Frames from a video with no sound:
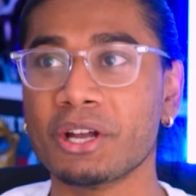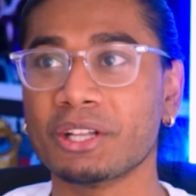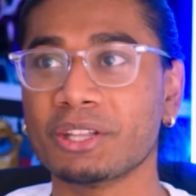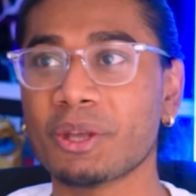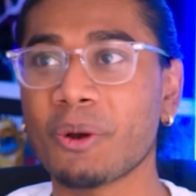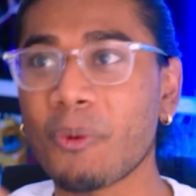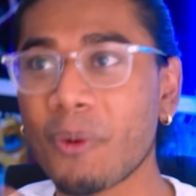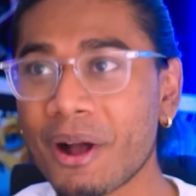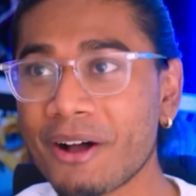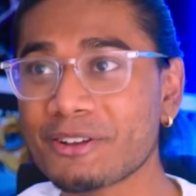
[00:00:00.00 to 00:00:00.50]

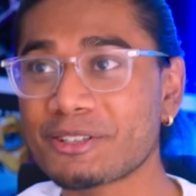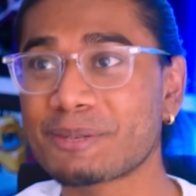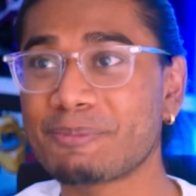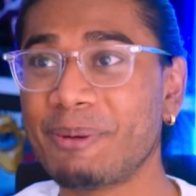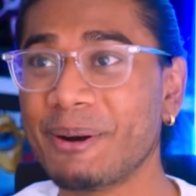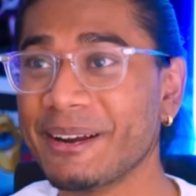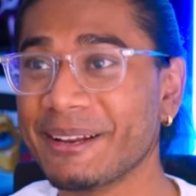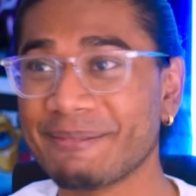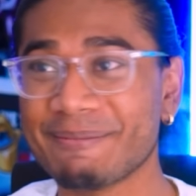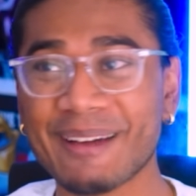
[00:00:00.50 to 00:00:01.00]
The
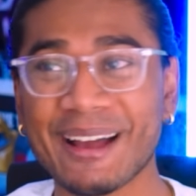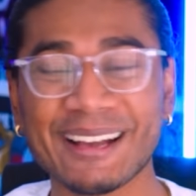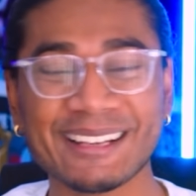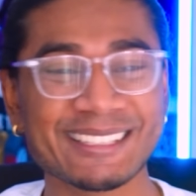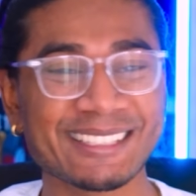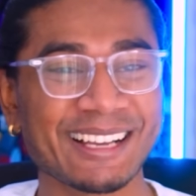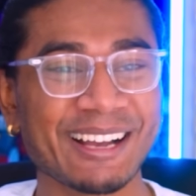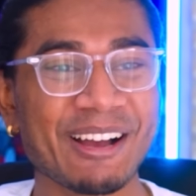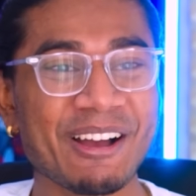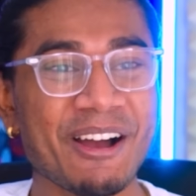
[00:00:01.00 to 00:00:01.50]
Wellspring
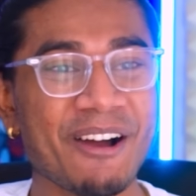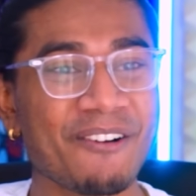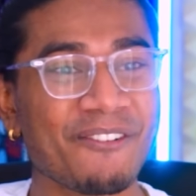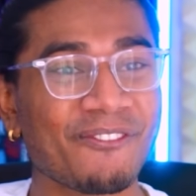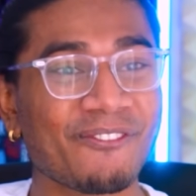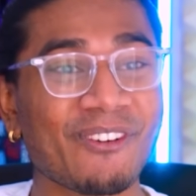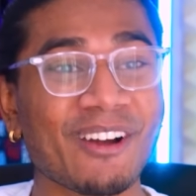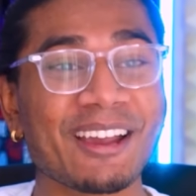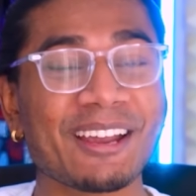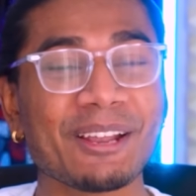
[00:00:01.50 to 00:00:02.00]
mask,
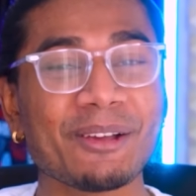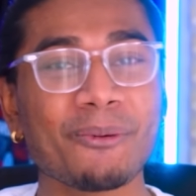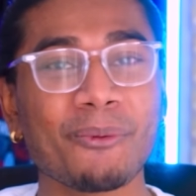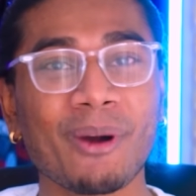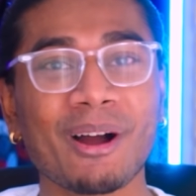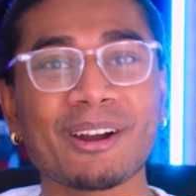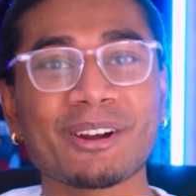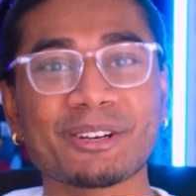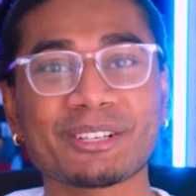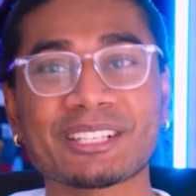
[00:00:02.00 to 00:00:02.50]
fighting
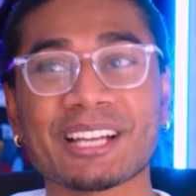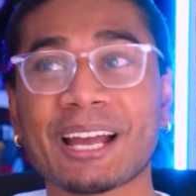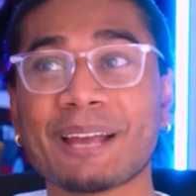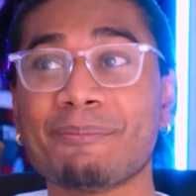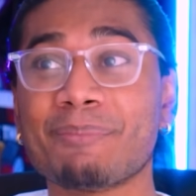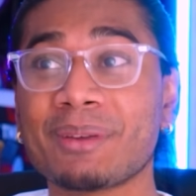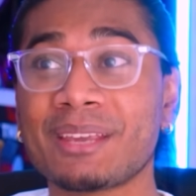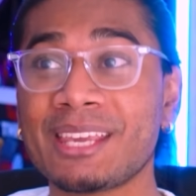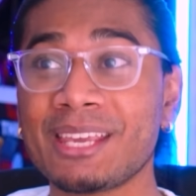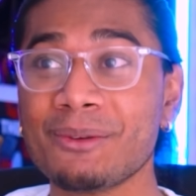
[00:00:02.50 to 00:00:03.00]
water
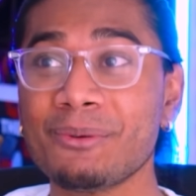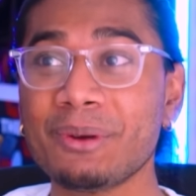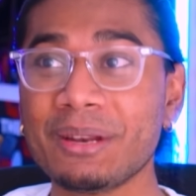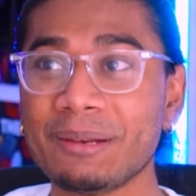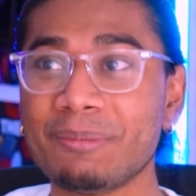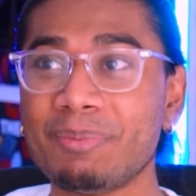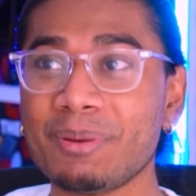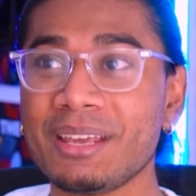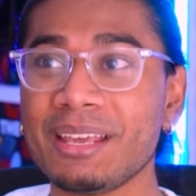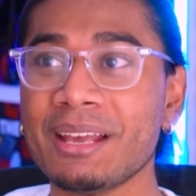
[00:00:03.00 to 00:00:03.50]
type. He
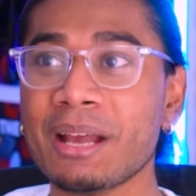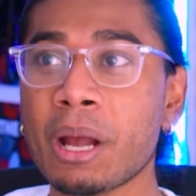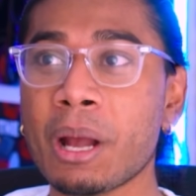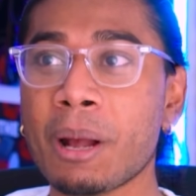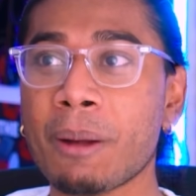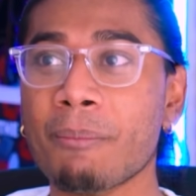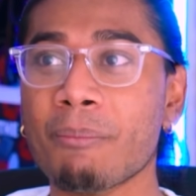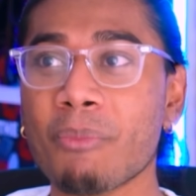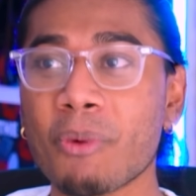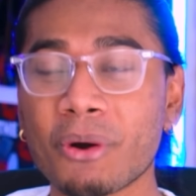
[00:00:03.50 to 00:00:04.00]
would be
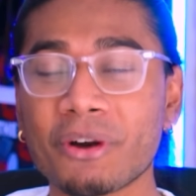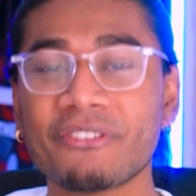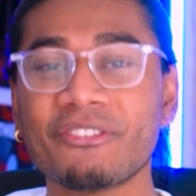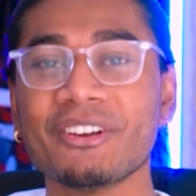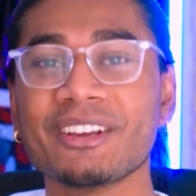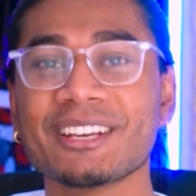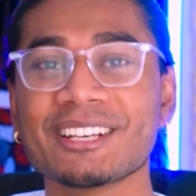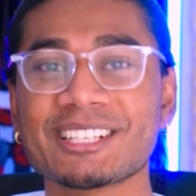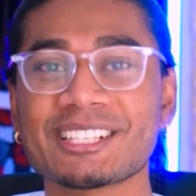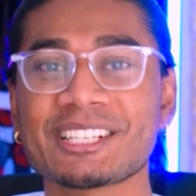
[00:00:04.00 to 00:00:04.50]

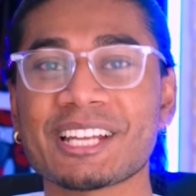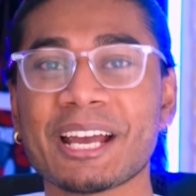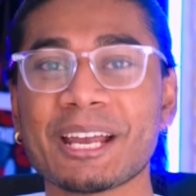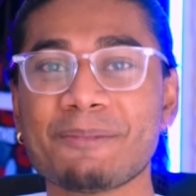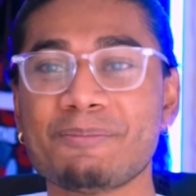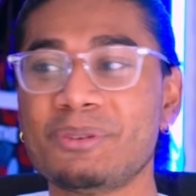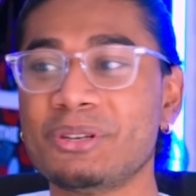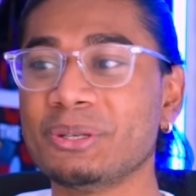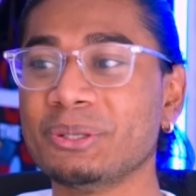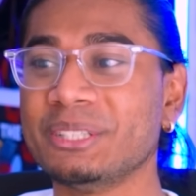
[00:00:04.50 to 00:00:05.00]
morphing his
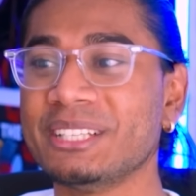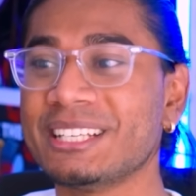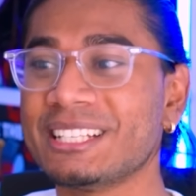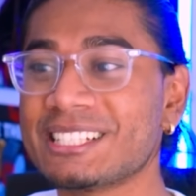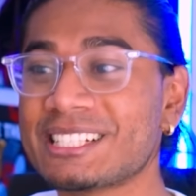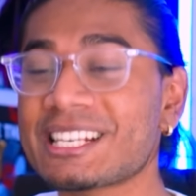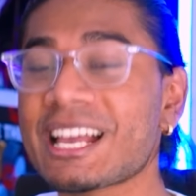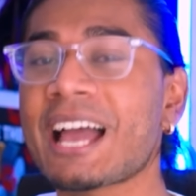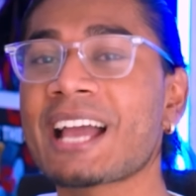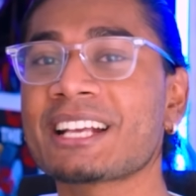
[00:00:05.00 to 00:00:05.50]
type two the
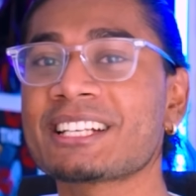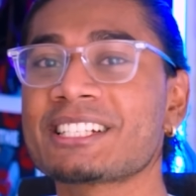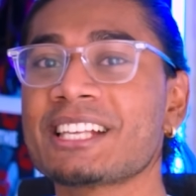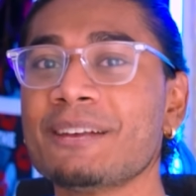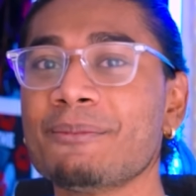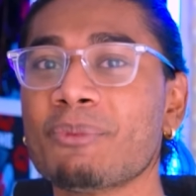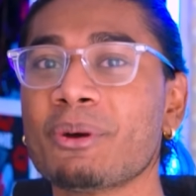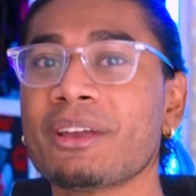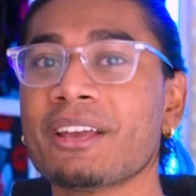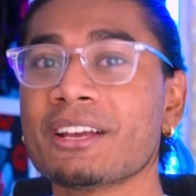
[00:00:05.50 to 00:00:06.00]
exact
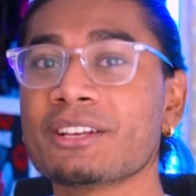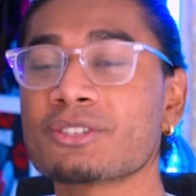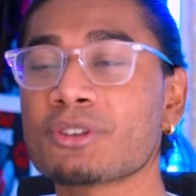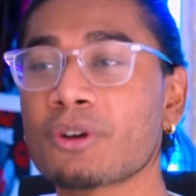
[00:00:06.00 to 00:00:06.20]
same way as